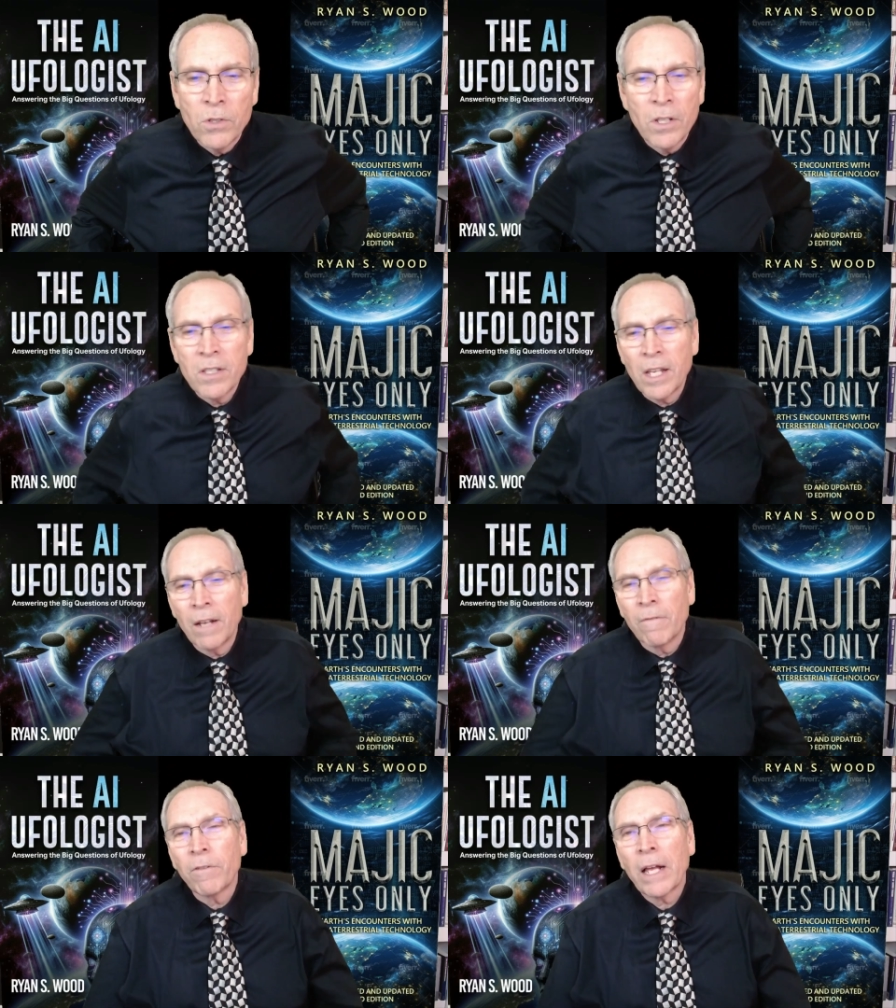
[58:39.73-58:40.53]
it's the
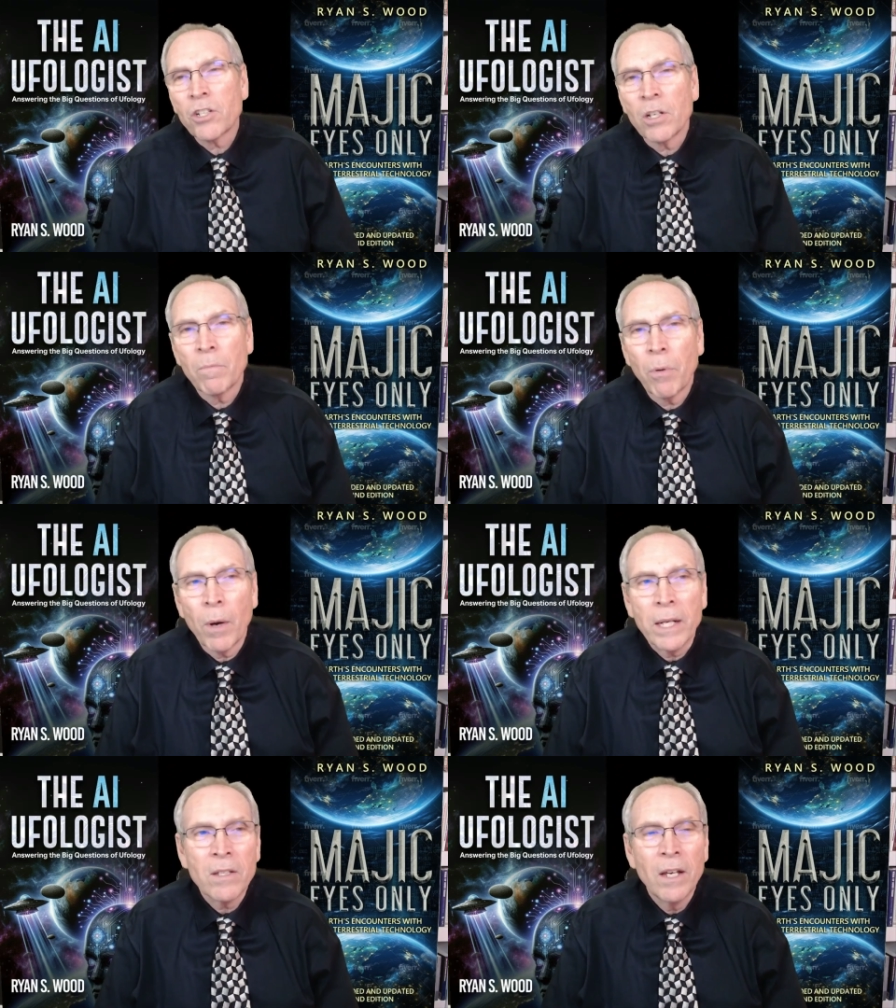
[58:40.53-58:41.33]
inflection
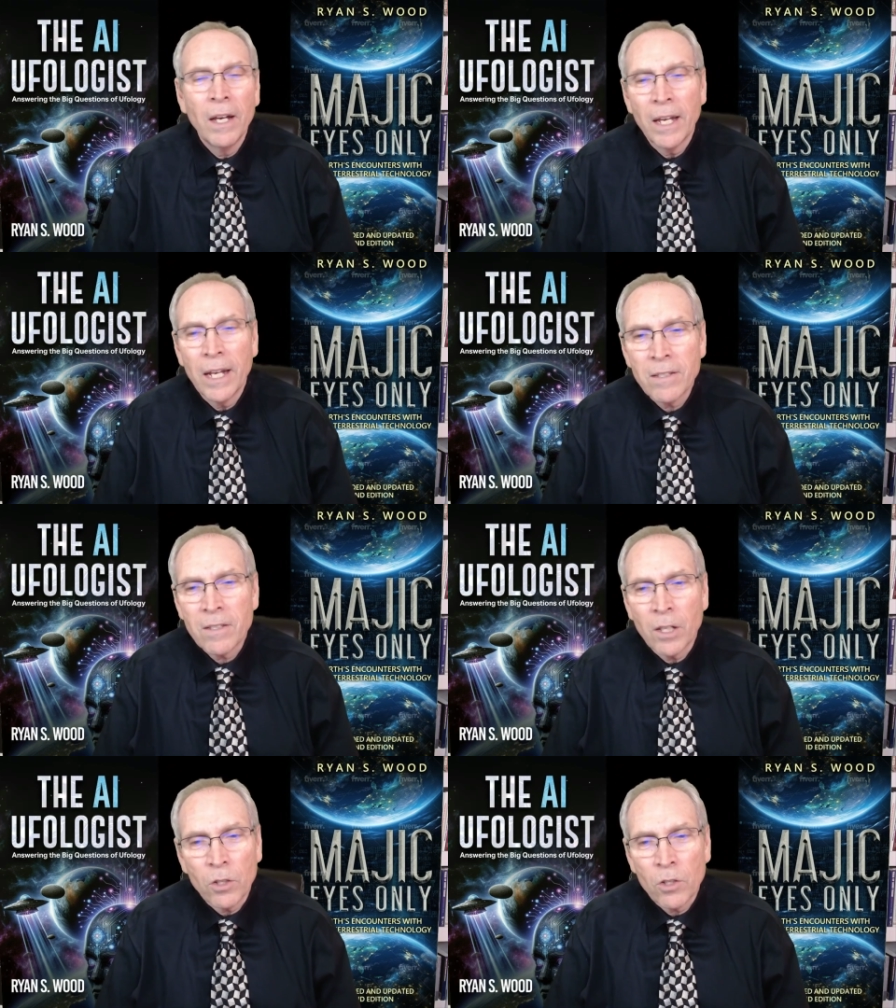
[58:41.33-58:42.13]
points, it's
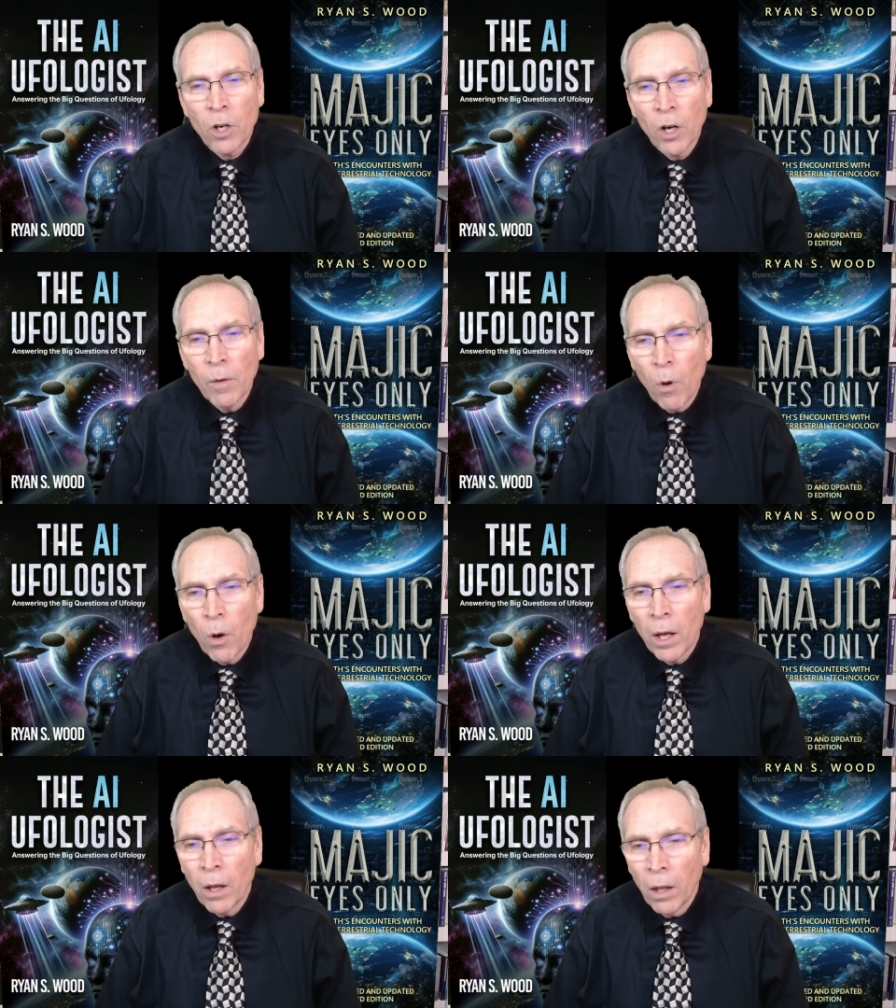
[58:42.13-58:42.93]
the
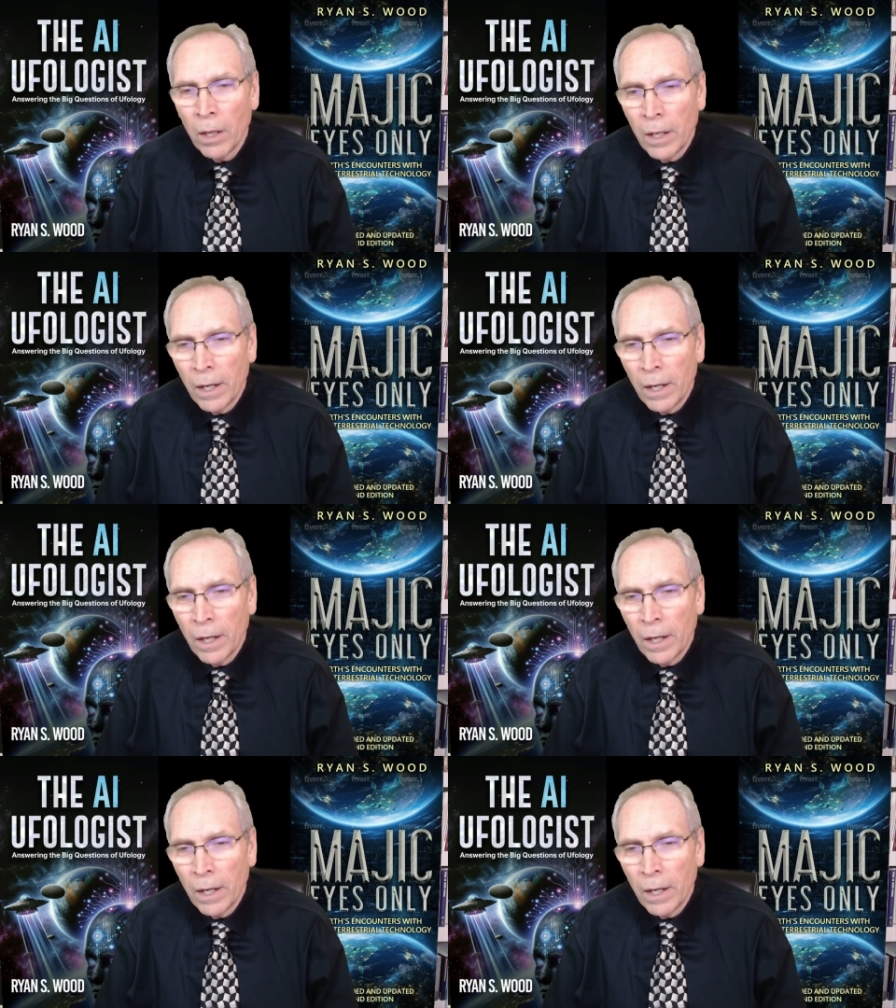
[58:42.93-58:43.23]
turmoil,